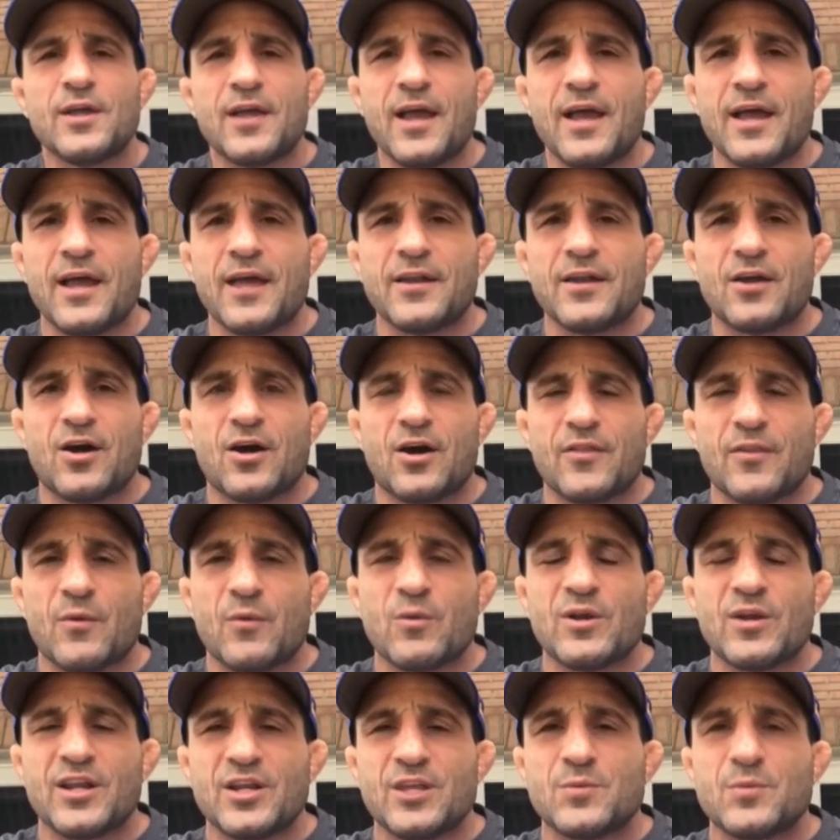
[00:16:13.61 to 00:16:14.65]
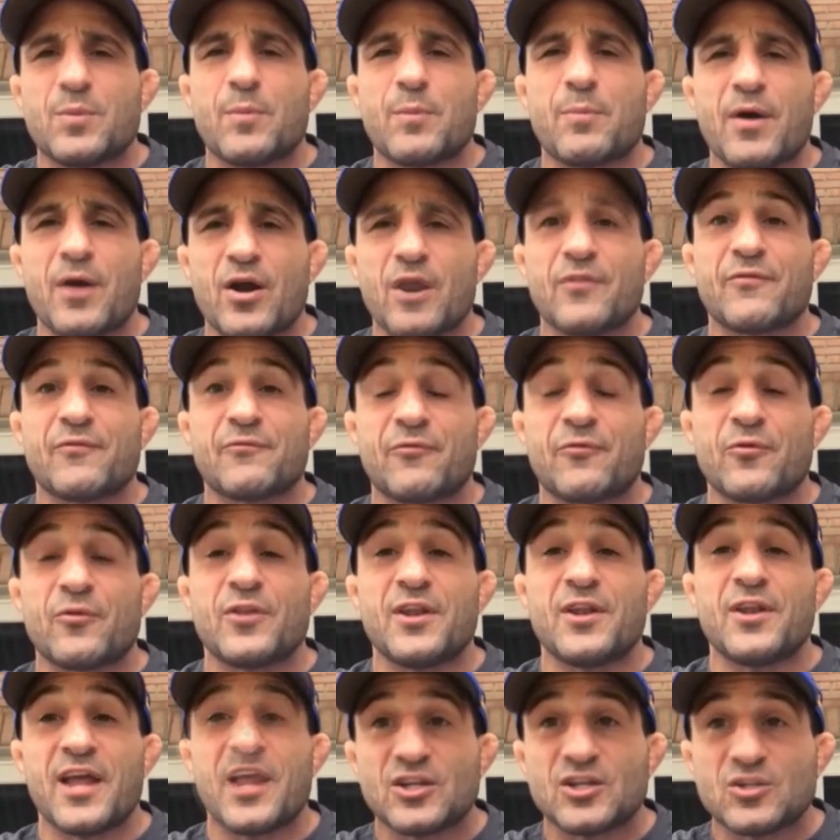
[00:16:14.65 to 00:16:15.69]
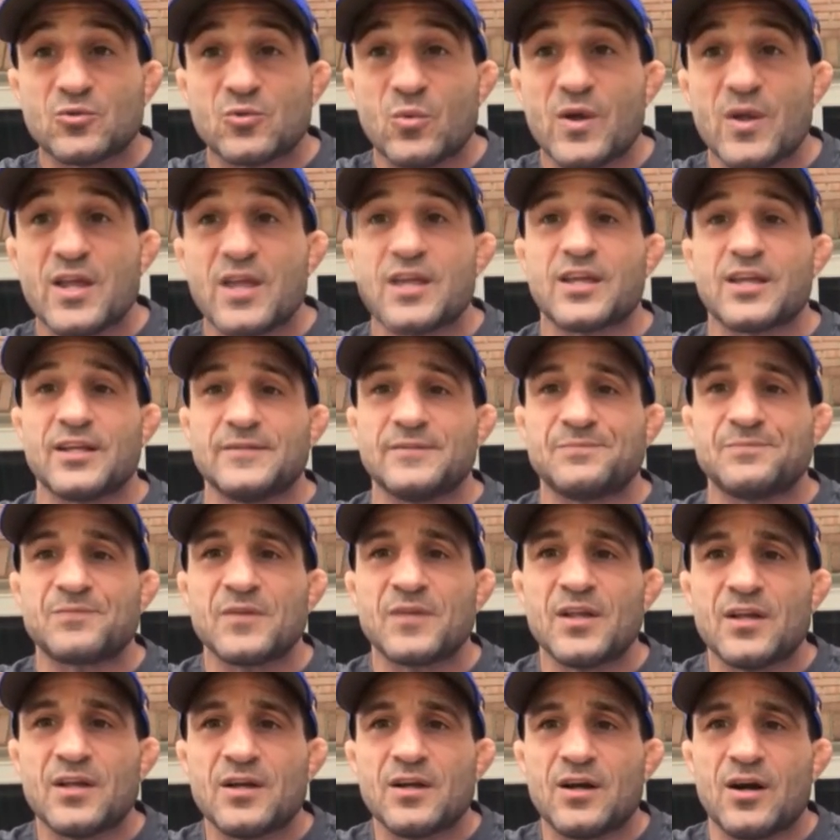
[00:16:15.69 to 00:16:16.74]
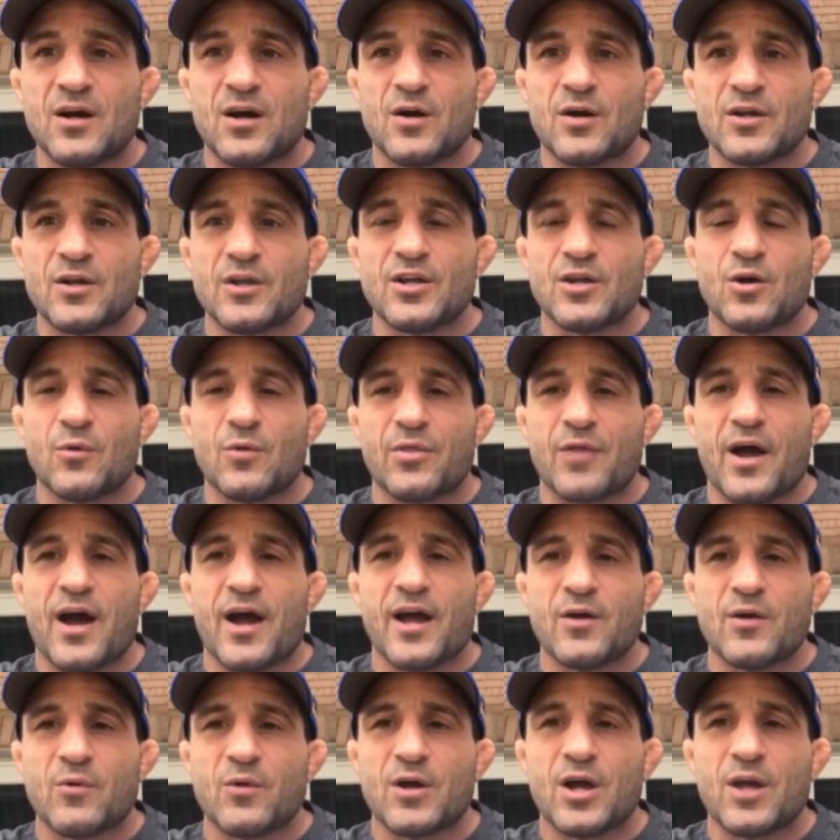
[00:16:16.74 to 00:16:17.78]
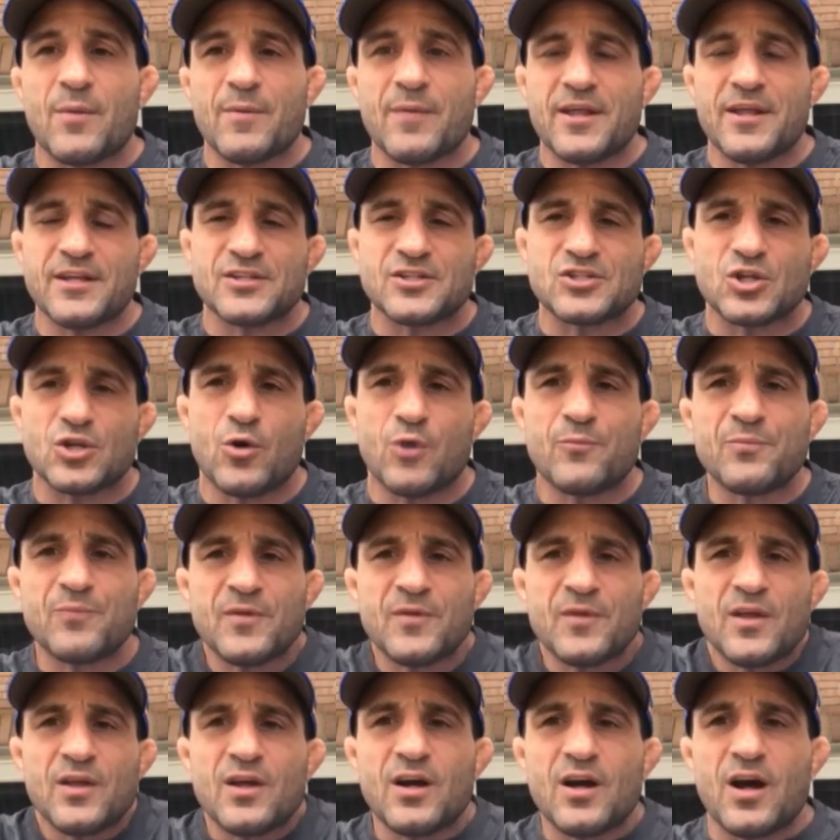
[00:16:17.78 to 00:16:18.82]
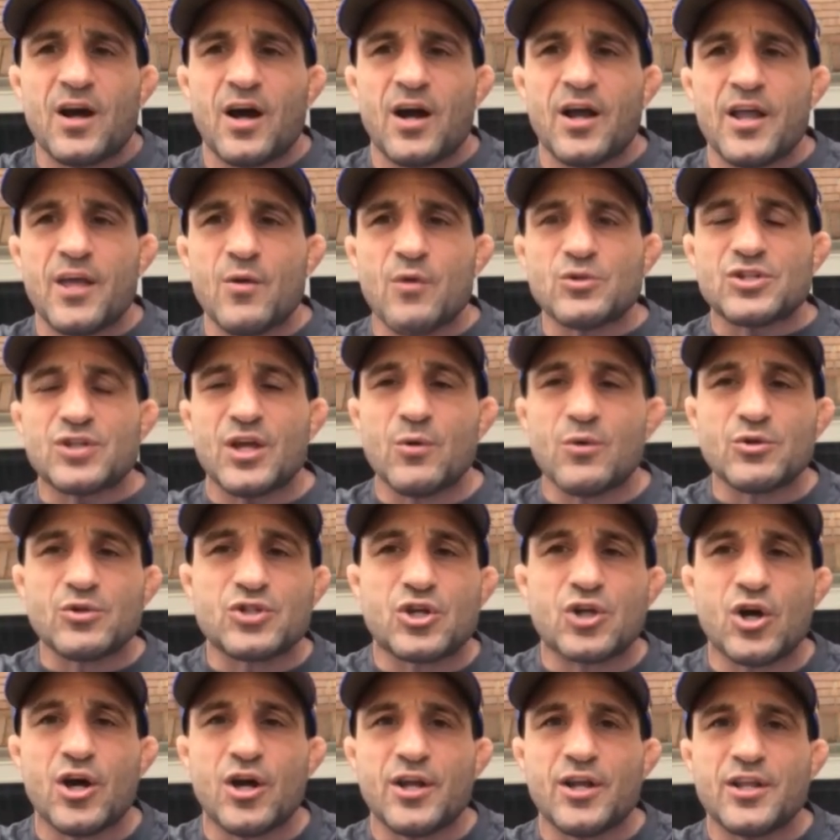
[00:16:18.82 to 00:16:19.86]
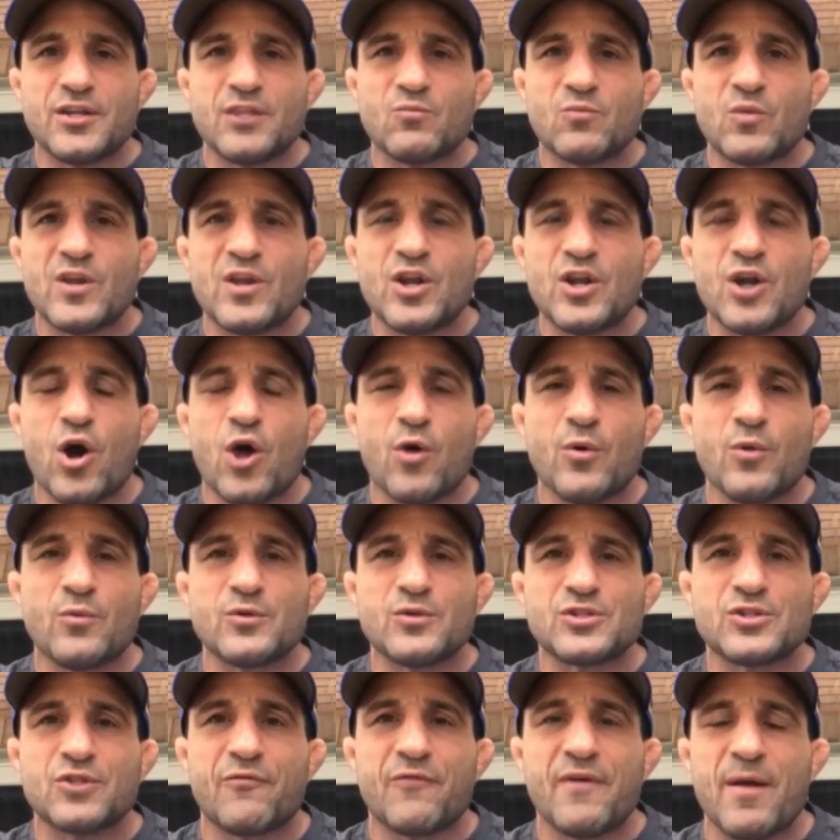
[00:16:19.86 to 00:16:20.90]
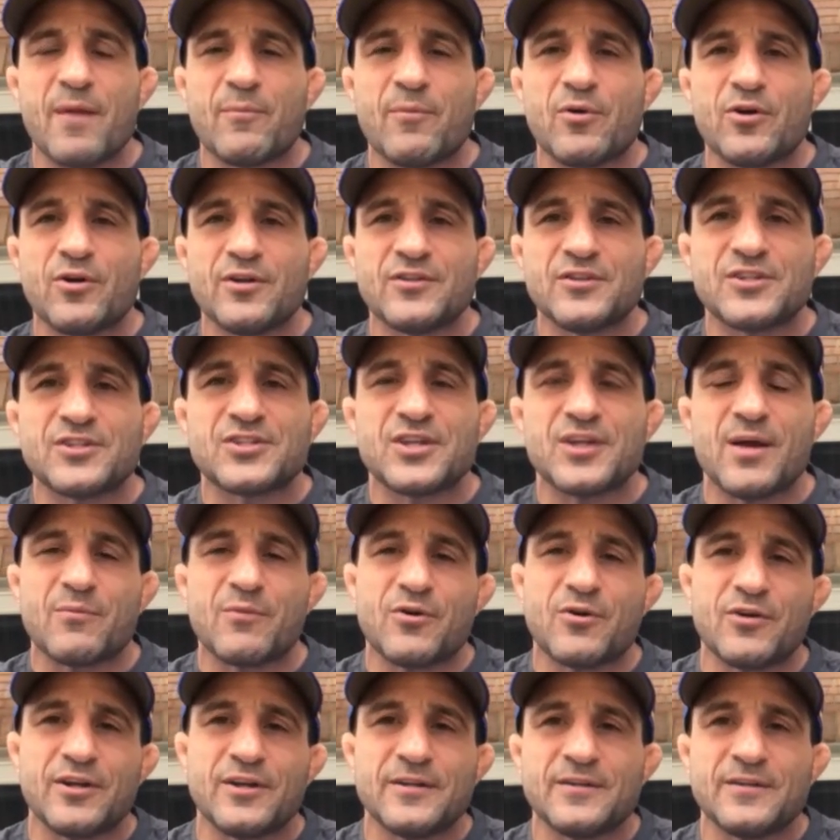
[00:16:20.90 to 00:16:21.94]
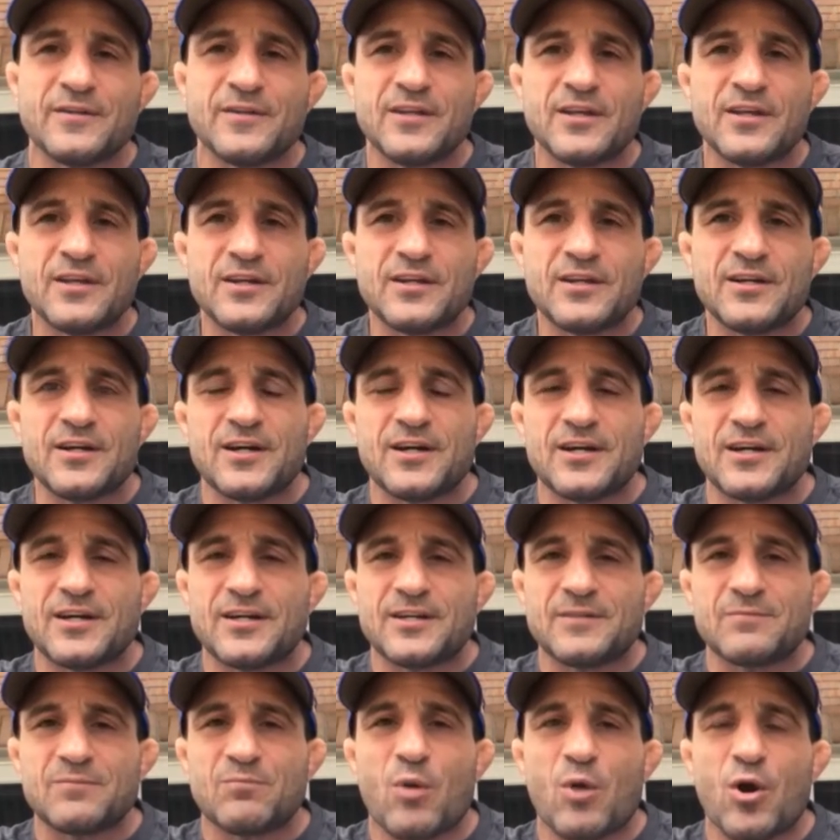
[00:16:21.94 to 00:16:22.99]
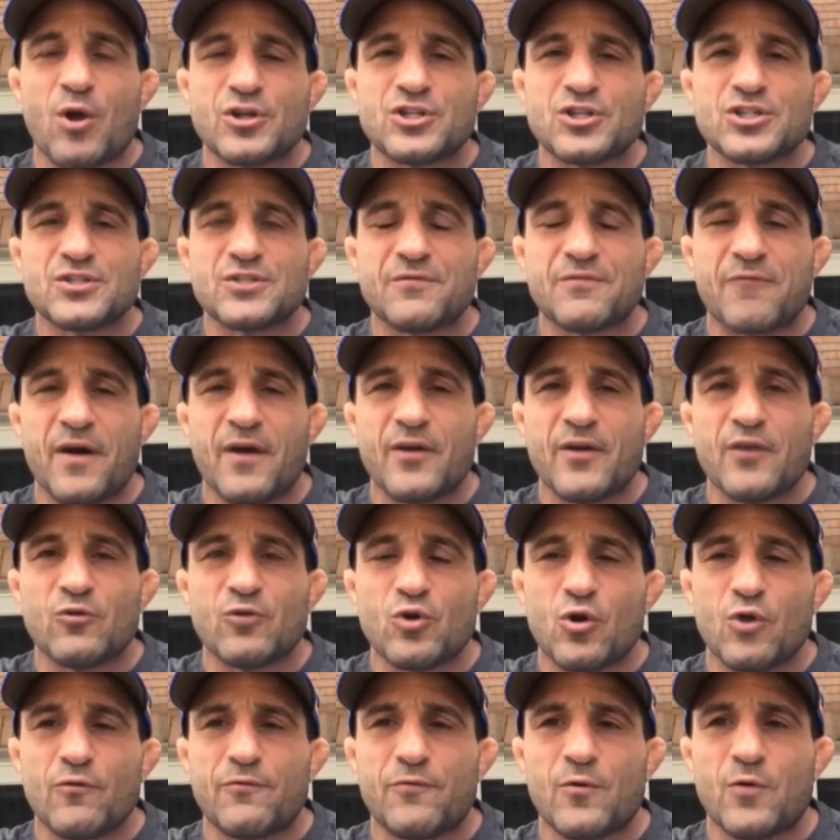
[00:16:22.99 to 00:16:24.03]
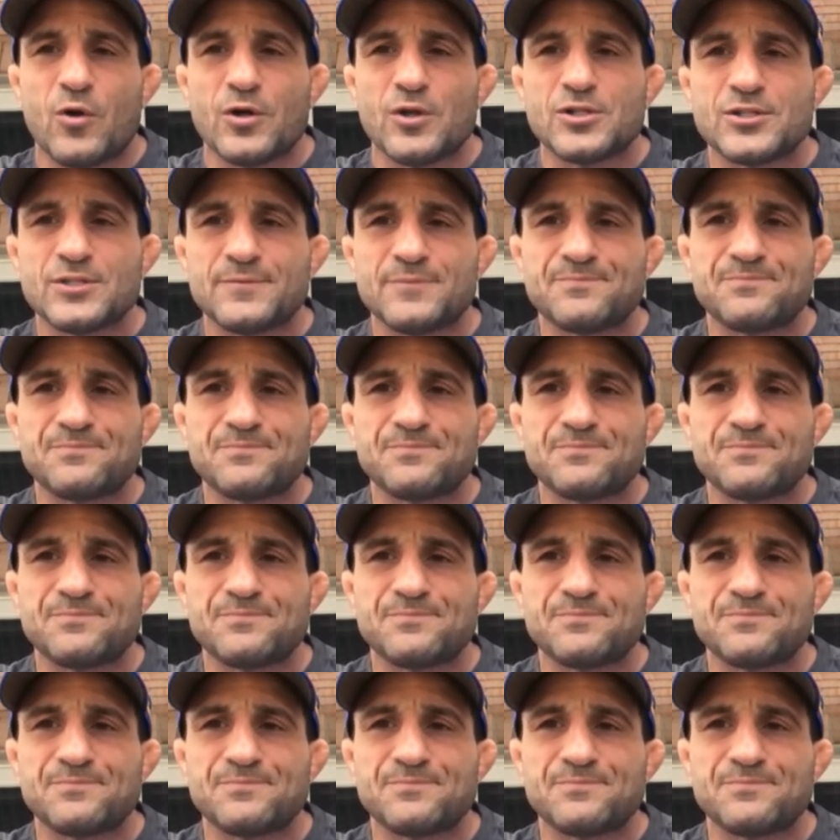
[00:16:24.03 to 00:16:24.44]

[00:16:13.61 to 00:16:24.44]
And that we needed to prepare for the next week, and you know, with Iowa coming in, so it was good. And we know it was November and December, and March is the final goal for us.